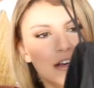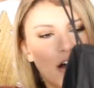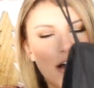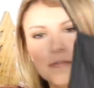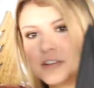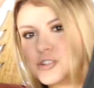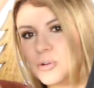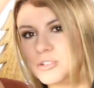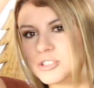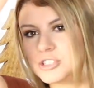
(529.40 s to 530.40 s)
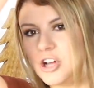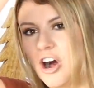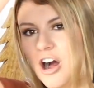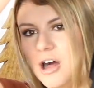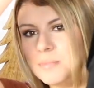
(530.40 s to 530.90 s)
off the shoulder
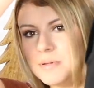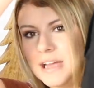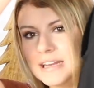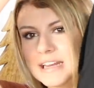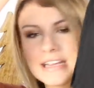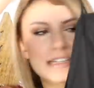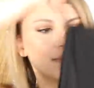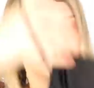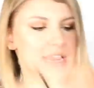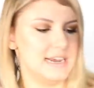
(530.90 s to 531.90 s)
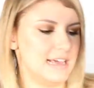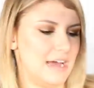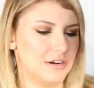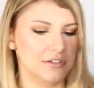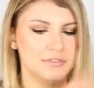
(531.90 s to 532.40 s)
top and it is made
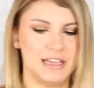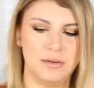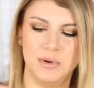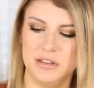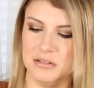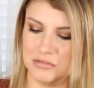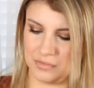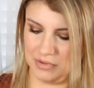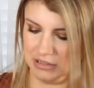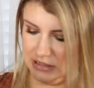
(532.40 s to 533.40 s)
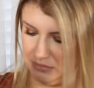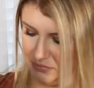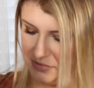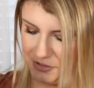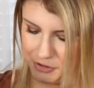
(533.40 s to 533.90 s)
out of like one of those really
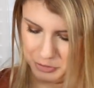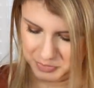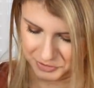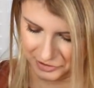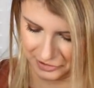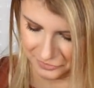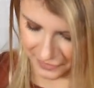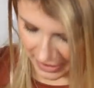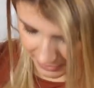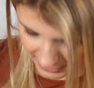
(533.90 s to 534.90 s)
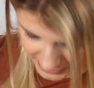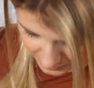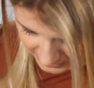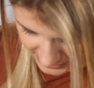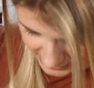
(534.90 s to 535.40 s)
super thin fabrics. What is